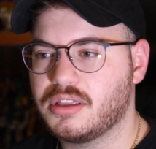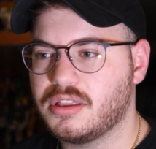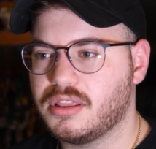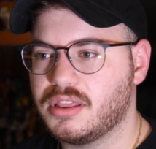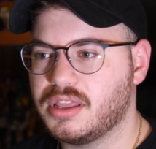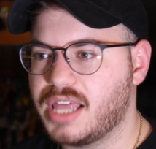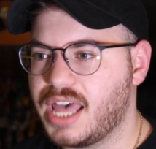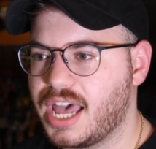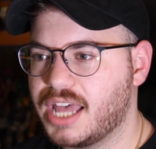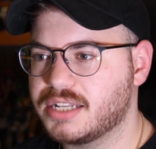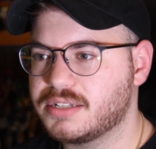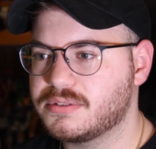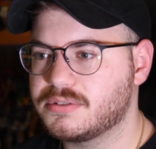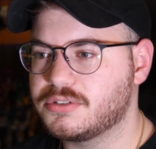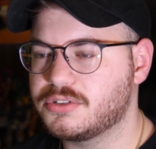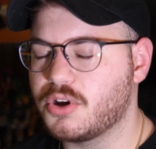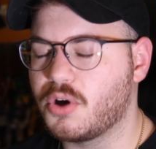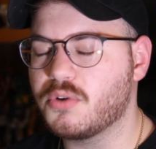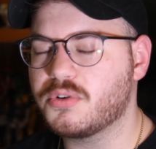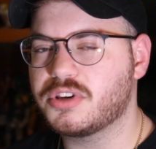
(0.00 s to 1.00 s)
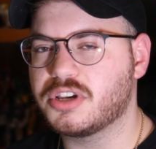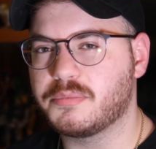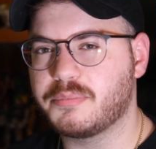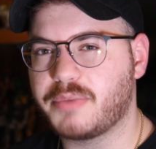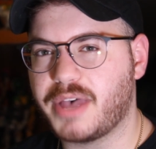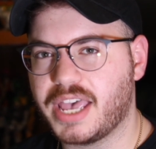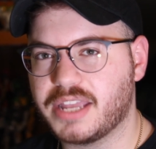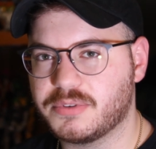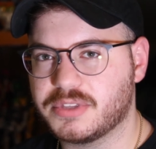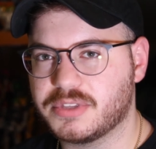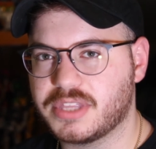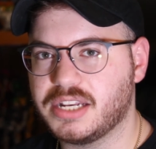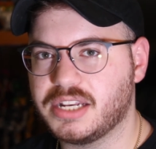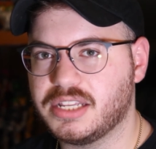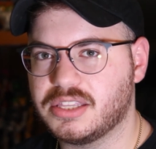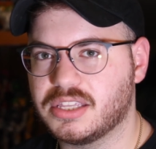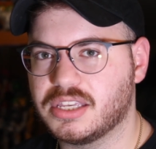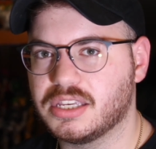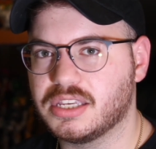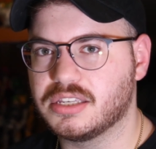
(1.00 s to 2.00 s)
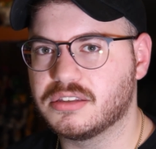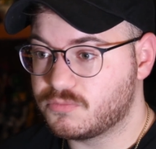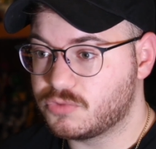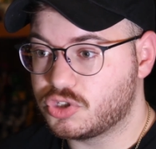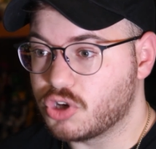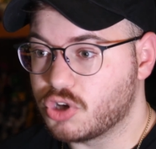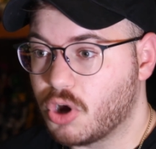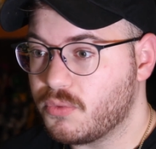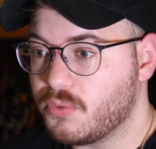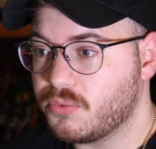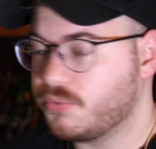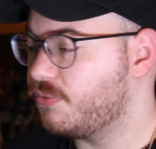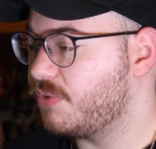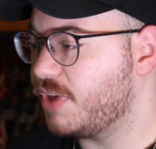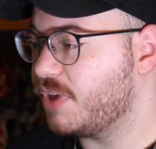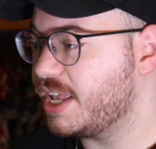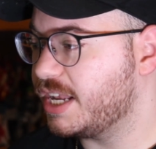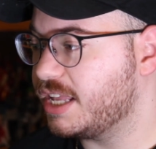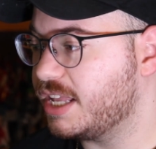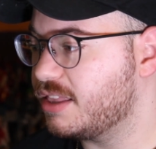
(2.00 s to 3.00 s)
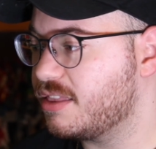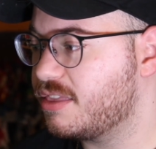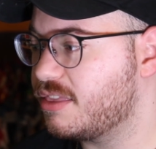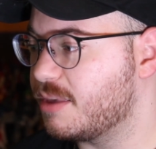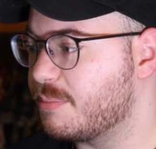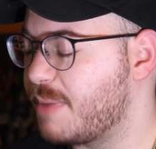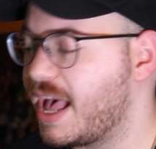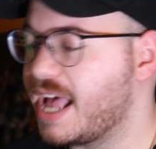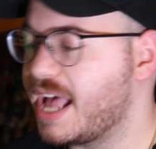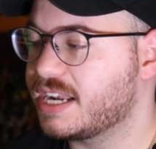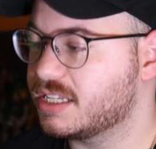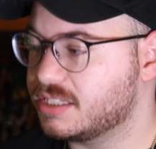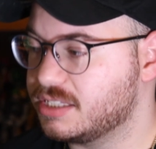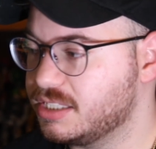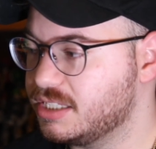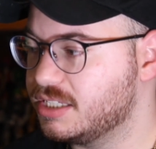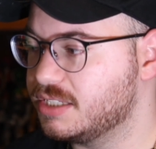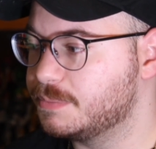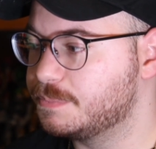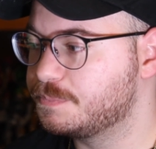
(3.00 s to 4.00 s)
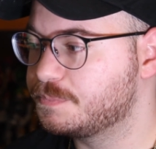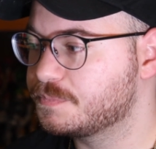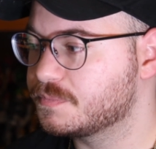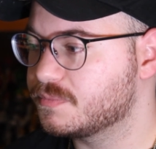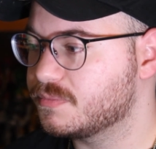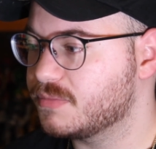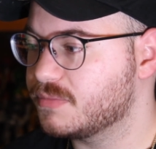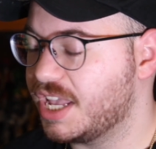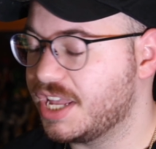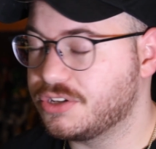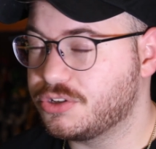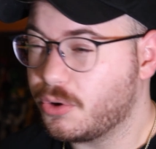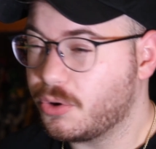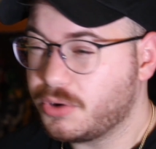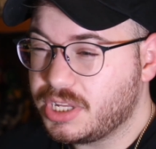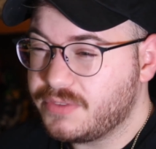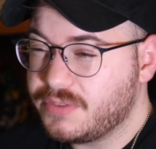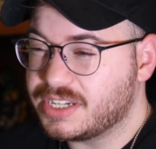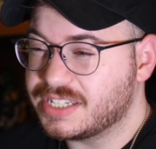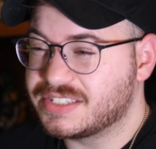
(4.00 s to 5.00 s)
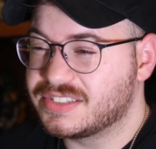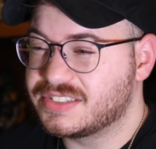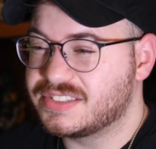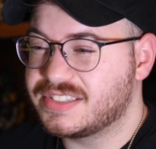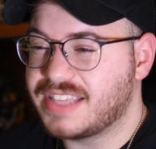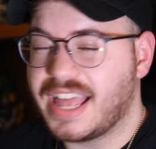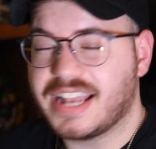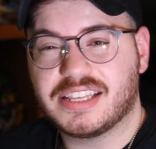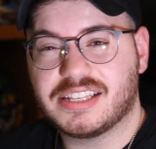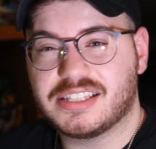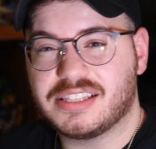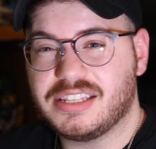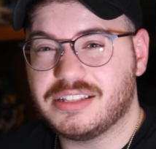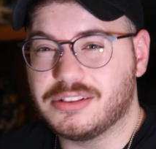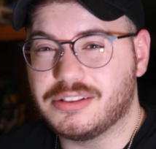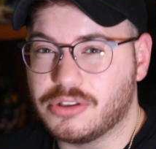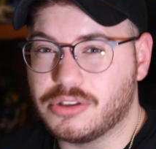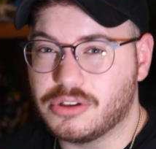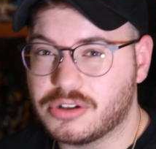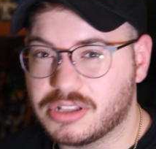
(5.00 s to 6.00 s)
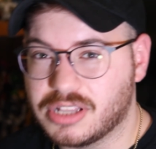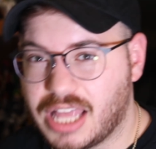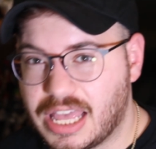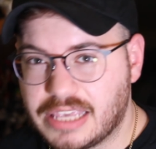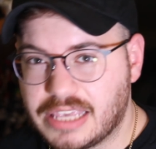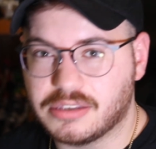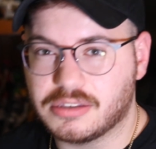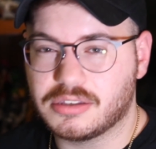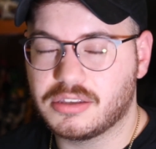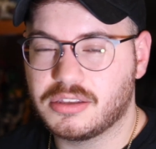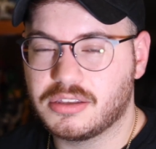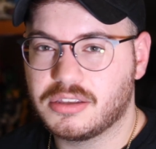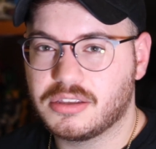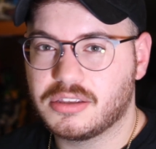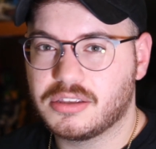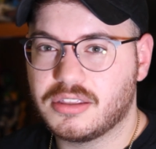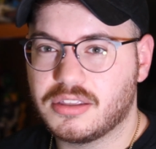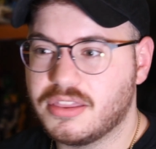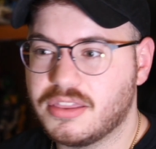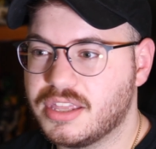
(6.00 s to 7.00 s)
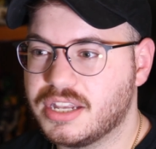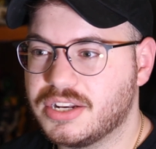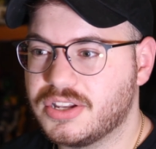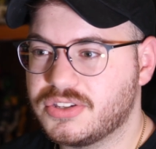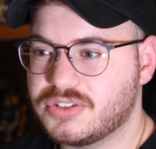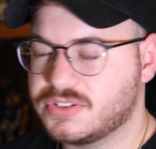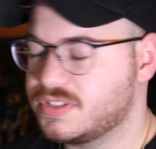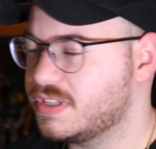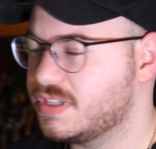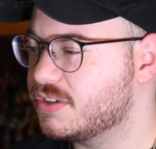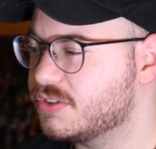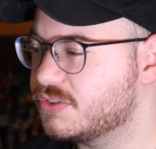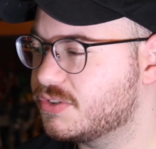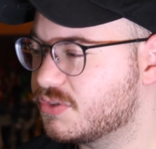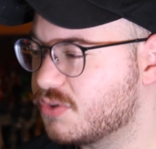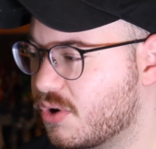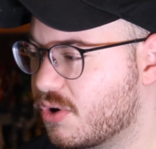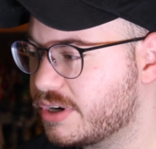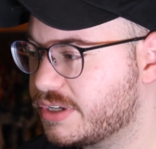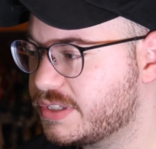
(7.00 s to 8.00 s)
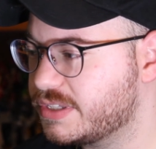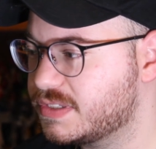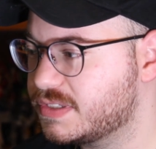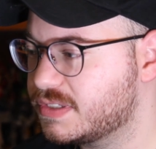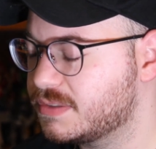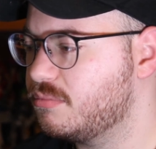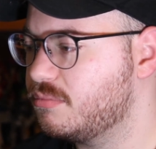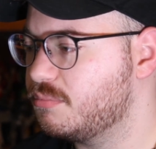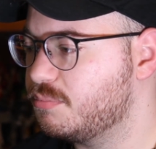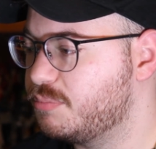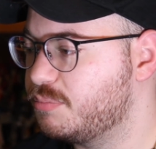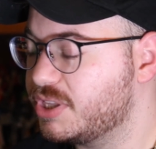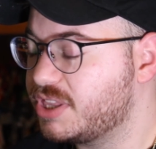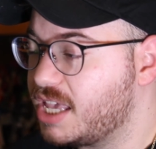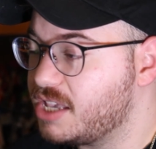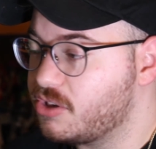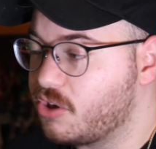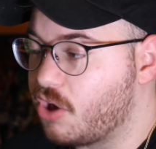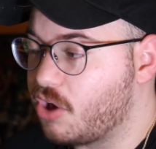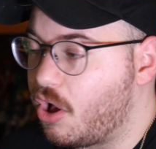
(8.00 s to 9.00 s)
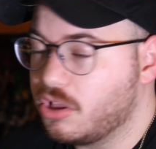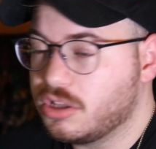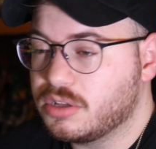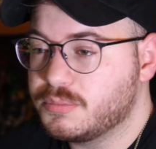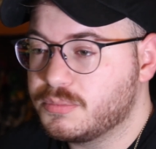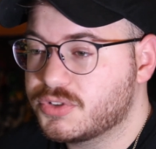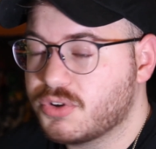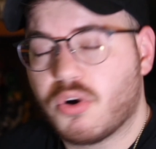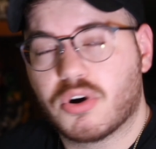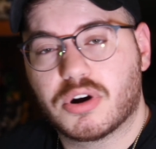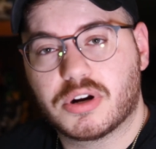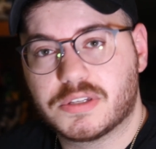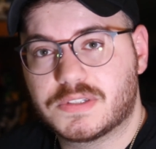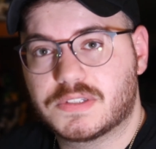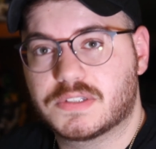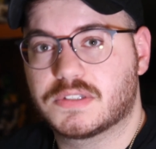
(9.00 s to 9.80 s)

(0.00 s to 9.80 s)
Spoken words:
that don't combine with anything, don't fit in thematically, and don't even aesthetically look like the Ninja Steel Zords, but they call them Zords.